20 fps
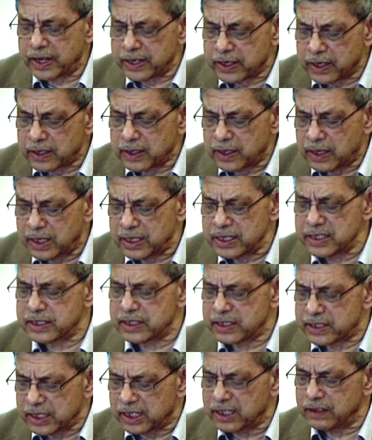recognize
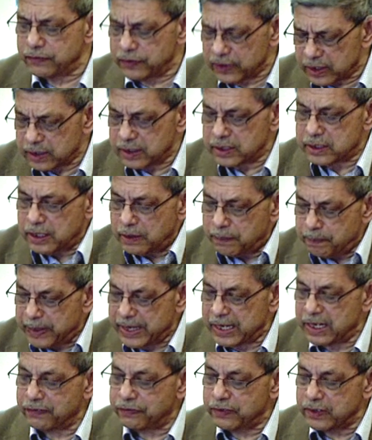the significance and
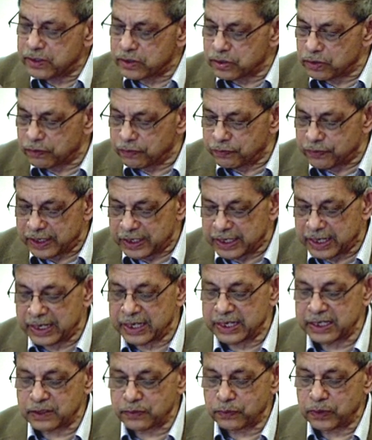benefits of
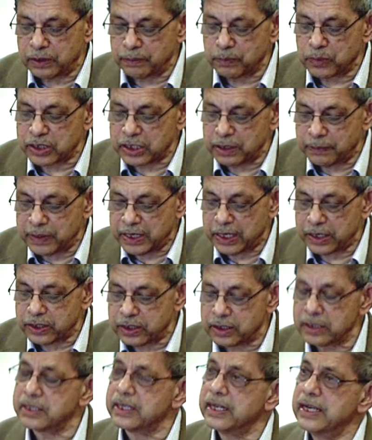alliance with Muslim
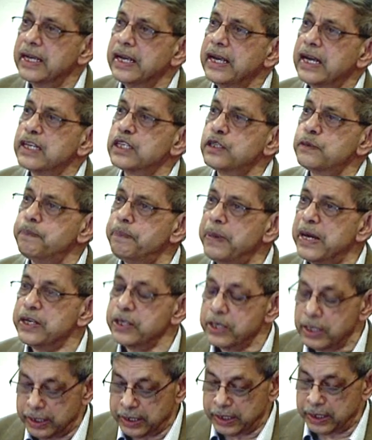nations,
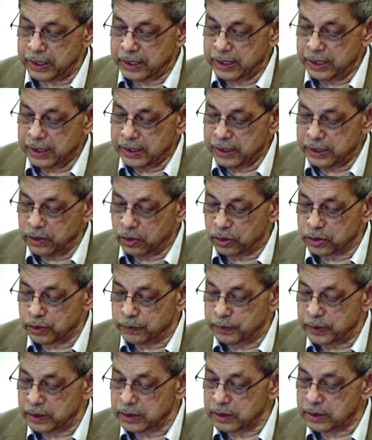especially the
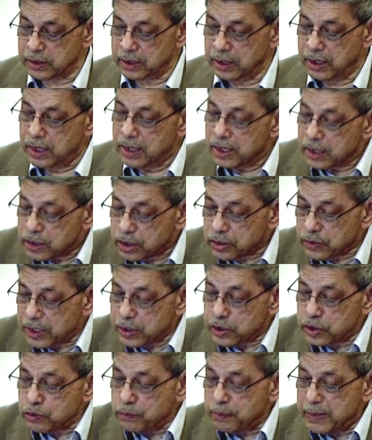Ottomans, so
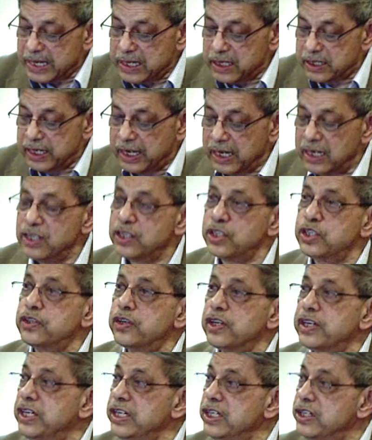as to maintain
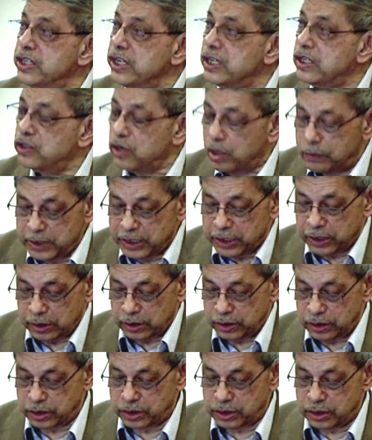strategic
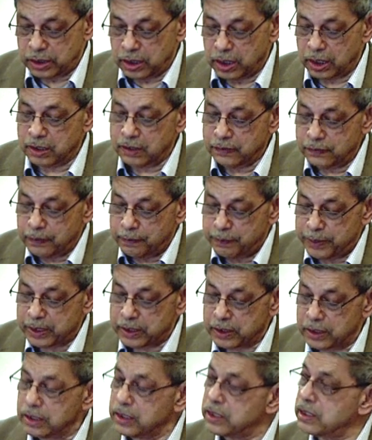dominance over
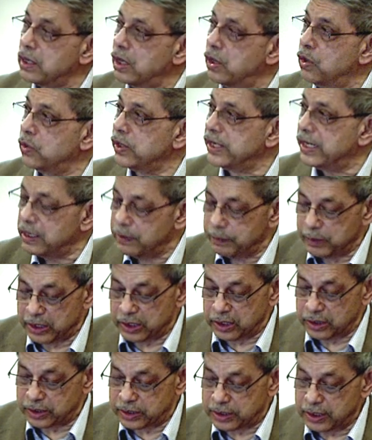Britain's old
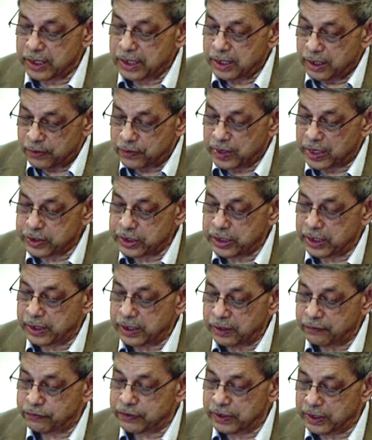enemies, Russia
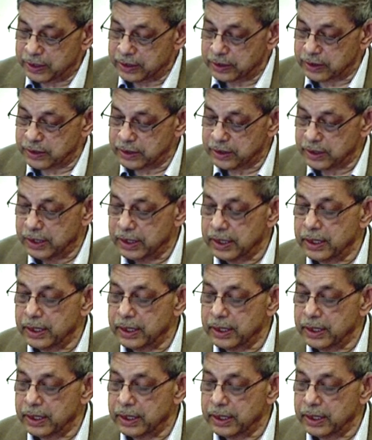and France.